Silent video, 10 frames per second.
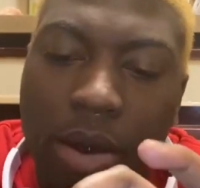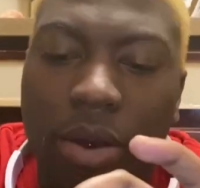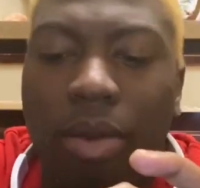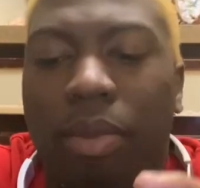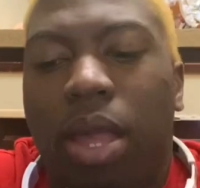
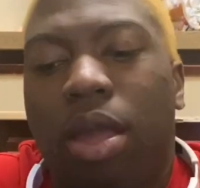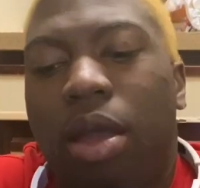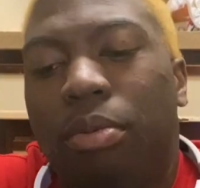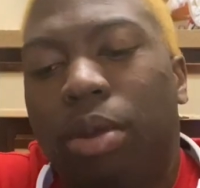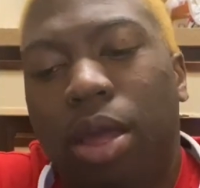I
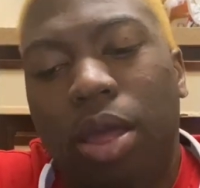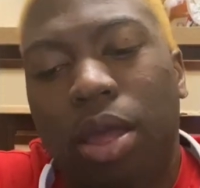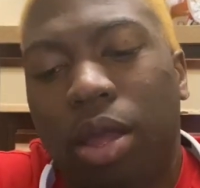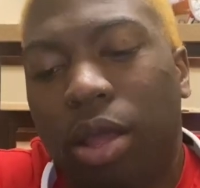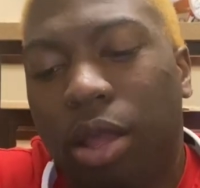
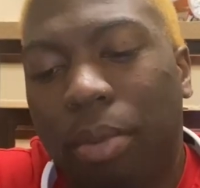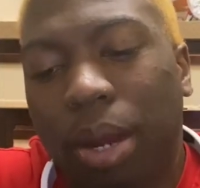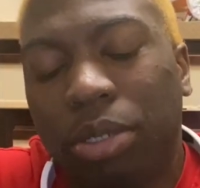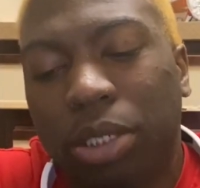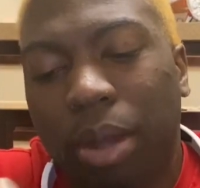mean, go play
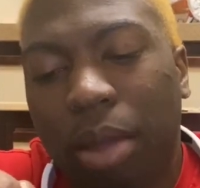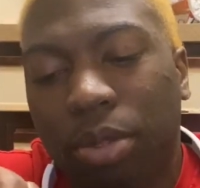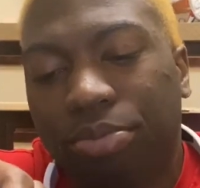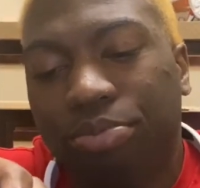with your mama.